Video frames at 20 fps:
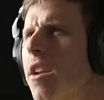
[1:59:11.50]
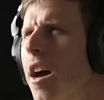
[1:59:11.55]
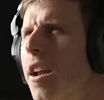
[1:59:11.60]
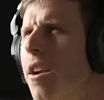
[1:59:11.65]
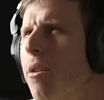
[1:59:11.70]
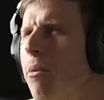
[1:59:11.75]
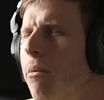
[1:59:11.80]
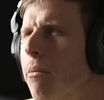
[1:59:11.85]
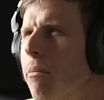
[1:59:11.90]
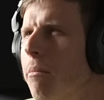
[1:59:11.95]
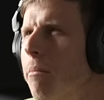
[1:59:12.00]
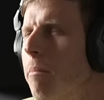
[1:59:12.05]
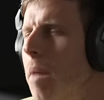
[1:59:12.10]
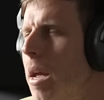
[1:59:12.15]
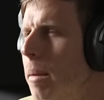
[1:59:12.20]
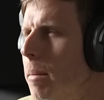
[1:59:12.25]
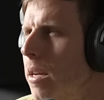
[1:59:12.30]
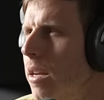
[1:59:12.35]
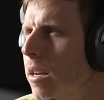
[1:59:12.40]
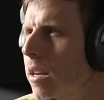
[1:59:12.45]
I don't.
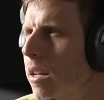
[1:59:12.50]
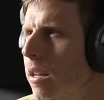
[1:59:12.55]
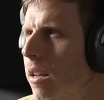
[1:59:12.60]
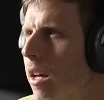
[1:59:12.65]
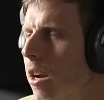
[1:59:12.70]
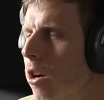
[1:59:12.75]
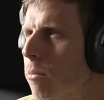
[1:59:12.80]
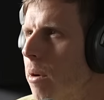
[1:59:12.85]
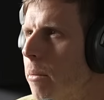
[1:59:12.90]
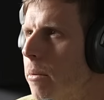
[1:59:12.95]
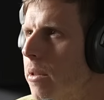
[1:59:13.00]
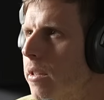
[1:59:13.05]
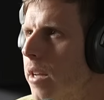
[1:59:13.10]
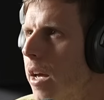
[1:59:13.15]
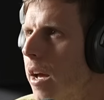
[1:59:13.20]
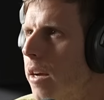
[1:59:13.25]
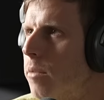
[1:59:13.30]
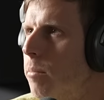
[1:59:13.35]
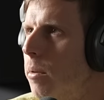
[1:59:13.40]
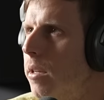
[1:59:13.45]
Maybe he did. I don't remember the
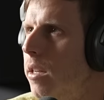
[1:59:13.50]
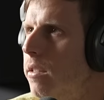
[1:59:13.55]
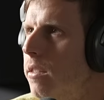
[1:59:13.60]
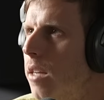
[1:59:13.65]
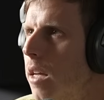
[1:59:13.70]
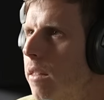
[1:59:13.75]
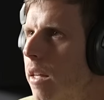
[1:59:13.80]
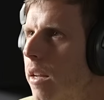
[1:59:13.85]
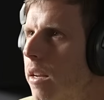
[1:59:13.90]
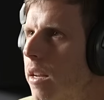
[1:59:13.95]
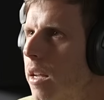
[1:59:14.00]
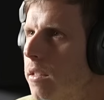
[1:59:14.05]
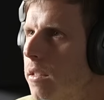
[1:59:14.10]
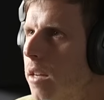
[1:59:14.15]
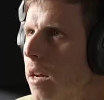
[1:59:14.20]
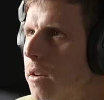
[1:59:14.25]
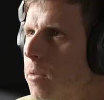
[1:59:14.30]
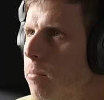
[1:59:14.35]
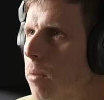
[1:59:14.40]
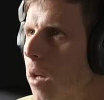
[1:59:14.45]
text, but he said oh. that he hasn't
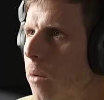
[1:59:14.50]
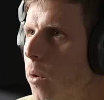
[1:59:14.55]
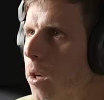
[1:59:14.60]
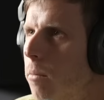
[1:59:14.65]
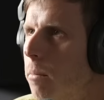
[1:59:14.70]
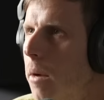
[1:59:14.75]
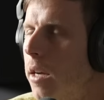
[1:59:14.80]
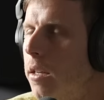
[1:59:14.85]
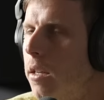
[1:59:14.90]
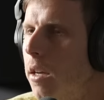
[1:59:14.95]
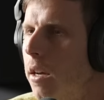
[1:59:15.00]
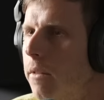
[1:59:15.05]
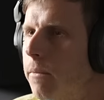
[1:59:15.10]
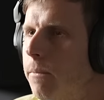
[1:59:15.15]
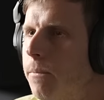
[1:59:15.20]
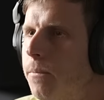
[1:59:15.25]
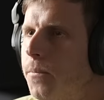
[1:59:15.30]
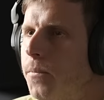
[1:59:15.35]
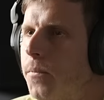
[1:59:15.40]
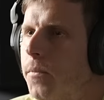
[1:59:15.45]
gotten his blood work back yet.
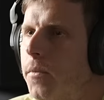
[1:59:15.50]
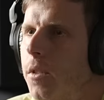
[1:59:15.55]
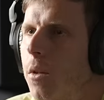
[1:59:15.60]
Okay.